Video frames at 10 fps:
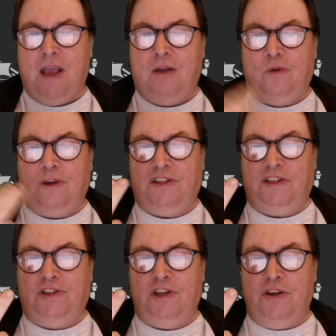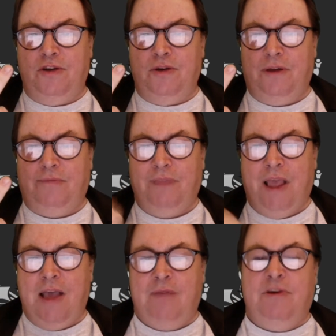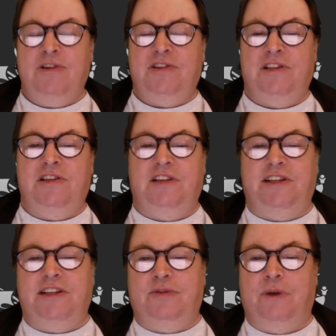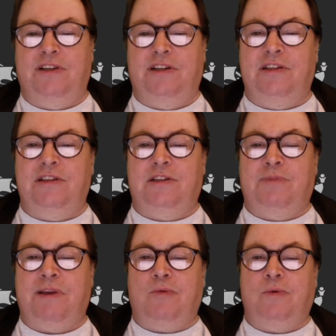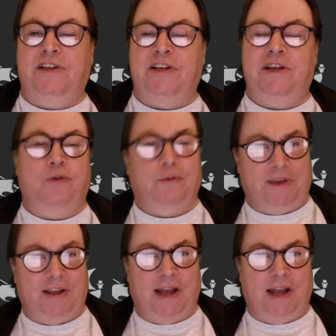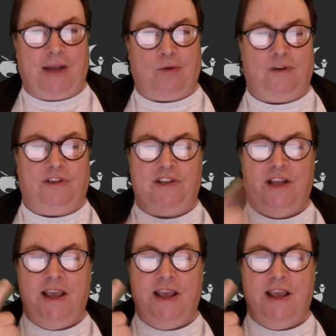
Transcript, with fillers: Question 2. Most of the city's residents speak which European language?